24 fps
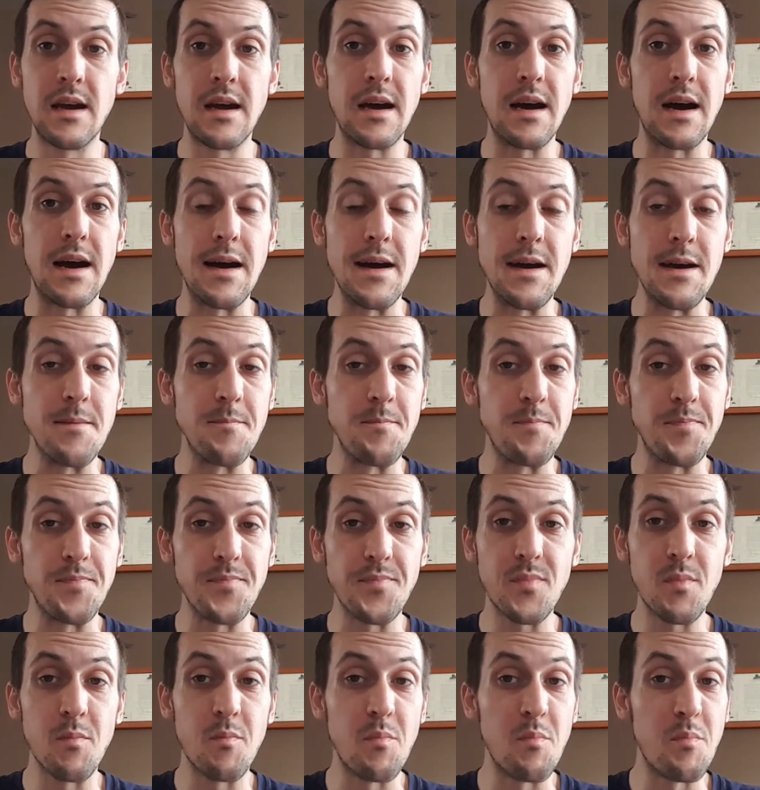
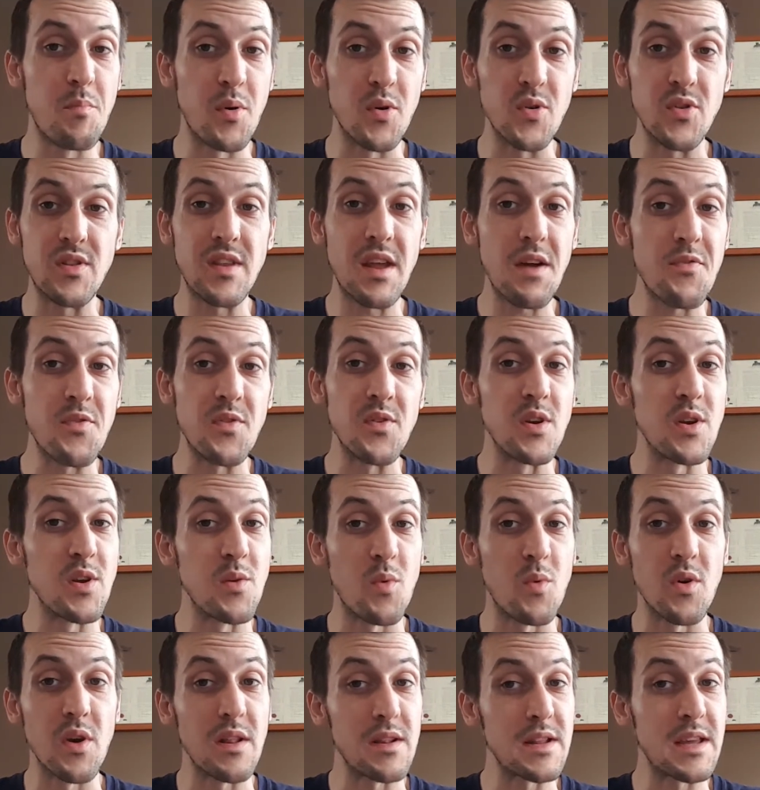but definitely
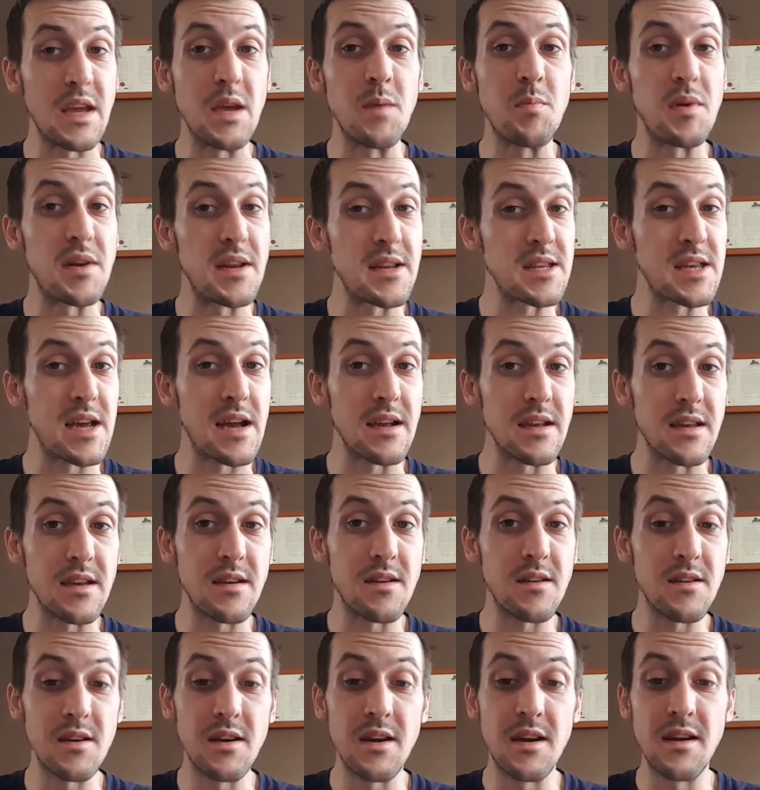one I'll keep in a
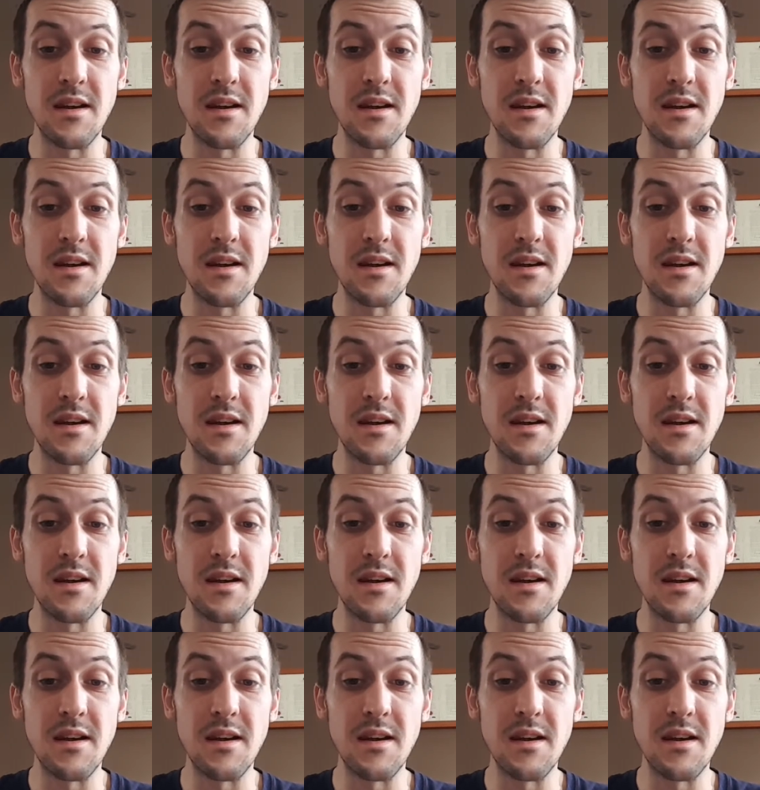tank.